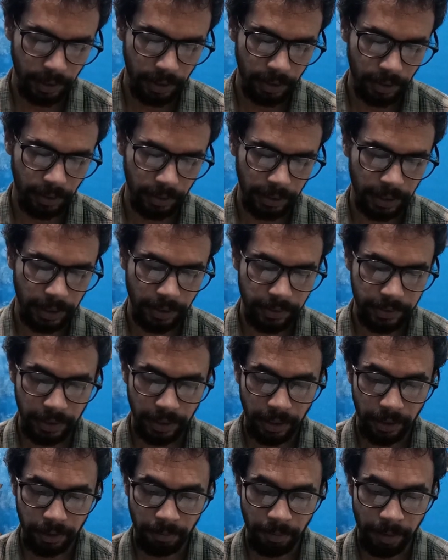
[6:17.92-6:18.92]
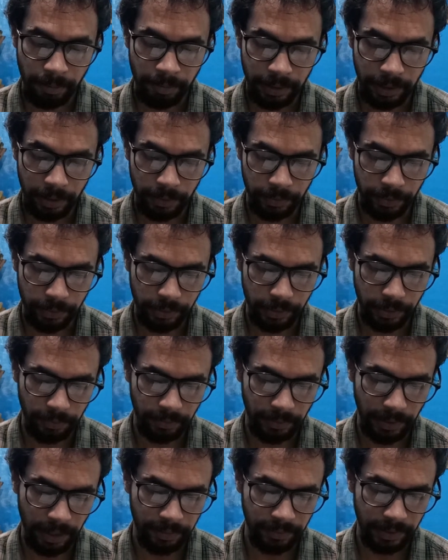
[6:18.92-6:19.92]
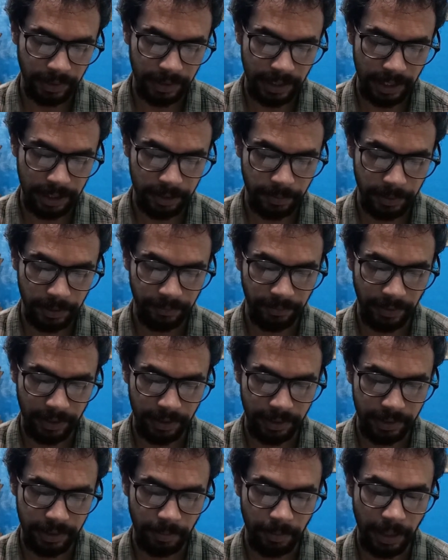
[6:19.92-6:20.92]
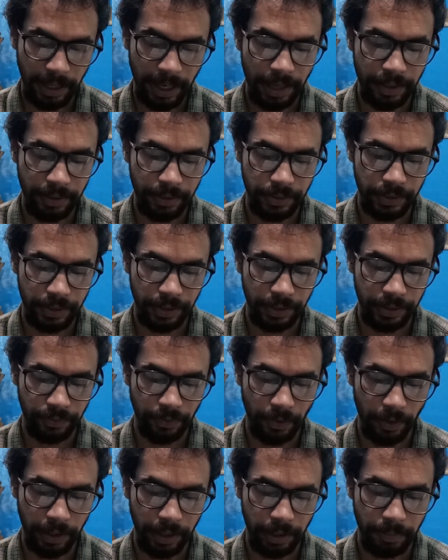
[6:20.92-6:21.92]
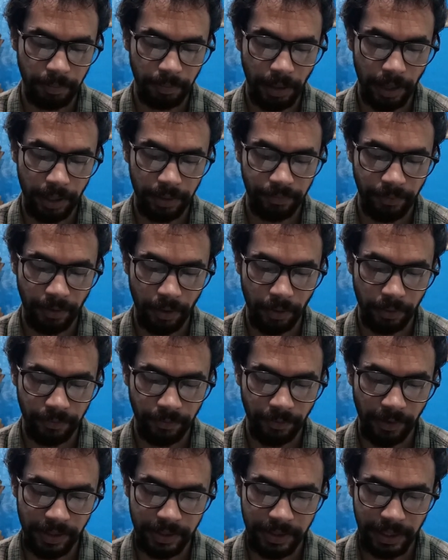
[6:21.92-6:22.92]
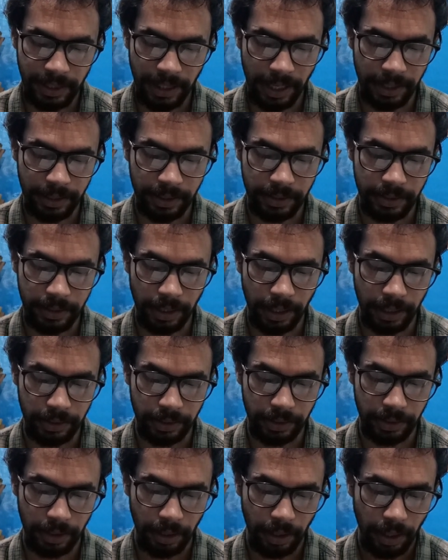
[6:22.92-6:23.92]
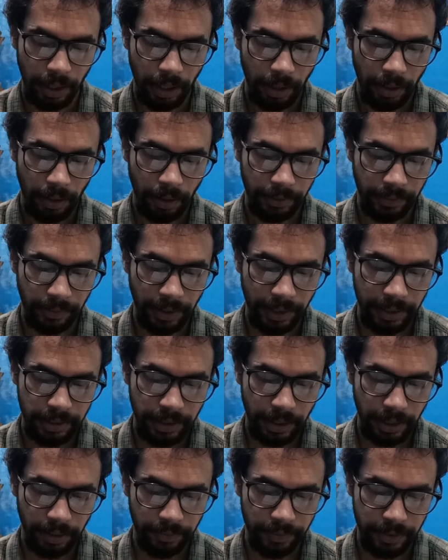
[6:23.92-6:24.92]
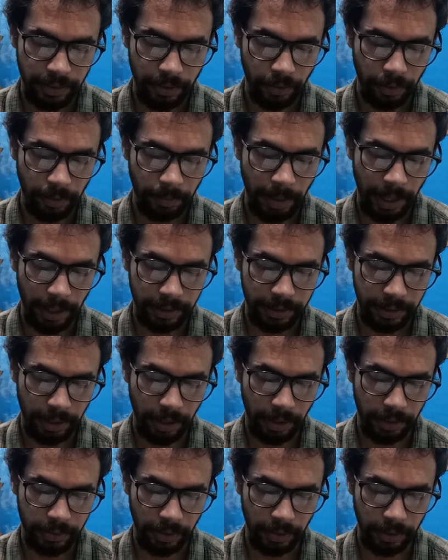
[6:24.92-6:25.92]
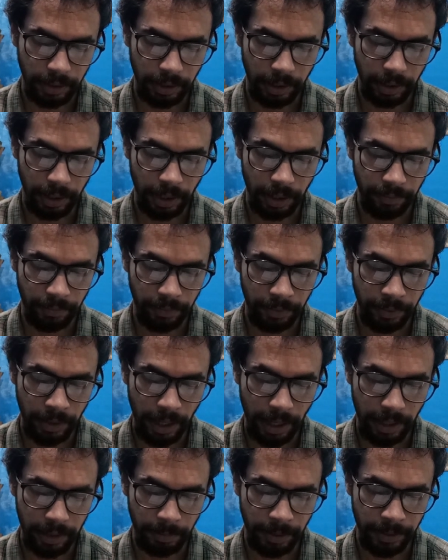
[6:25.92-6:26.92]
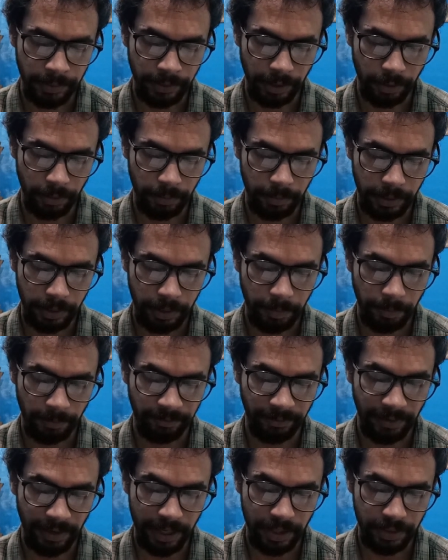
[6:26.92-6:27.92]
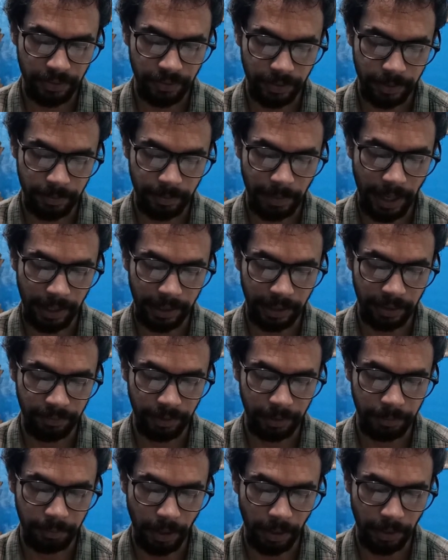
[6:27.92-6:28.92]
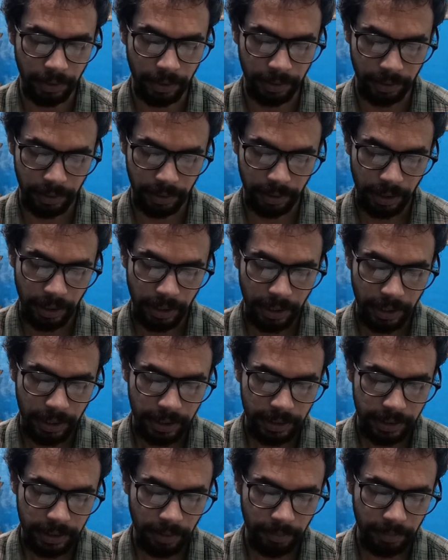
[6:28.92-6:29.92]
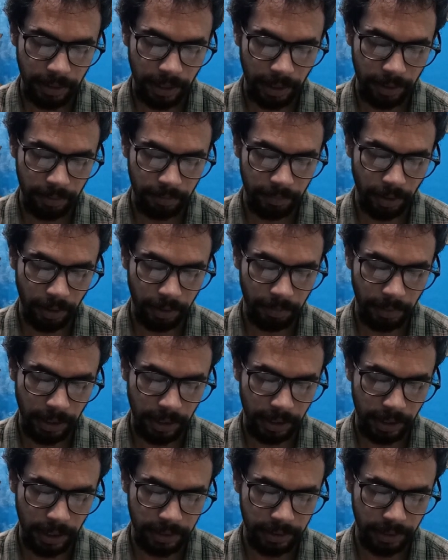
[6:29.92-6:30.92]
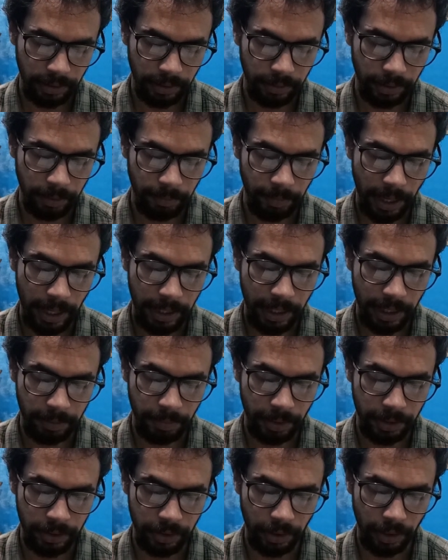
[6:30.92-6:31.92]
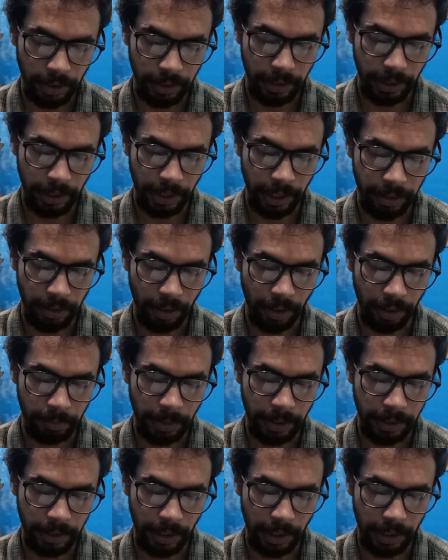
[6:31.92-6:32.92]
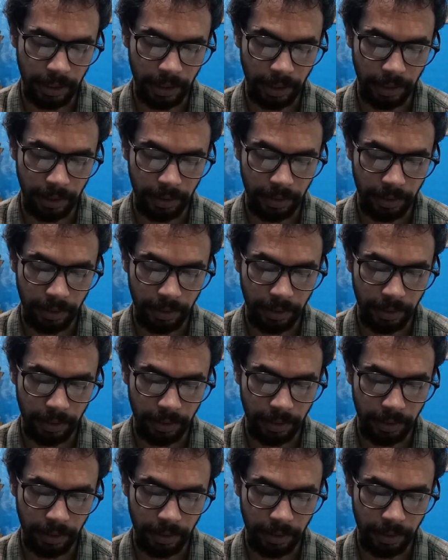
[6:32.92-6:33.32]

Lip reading: Okay, now Sadao remembered the wound when with his expert fingers he began to search for it. Blood flowed freshly at his touch. On the right side of his lower back, Sadao saw that a gun wound had been reopened. The flesh was blackened with powder. Sometime, not many days ago, the man had been shot and had not been tended.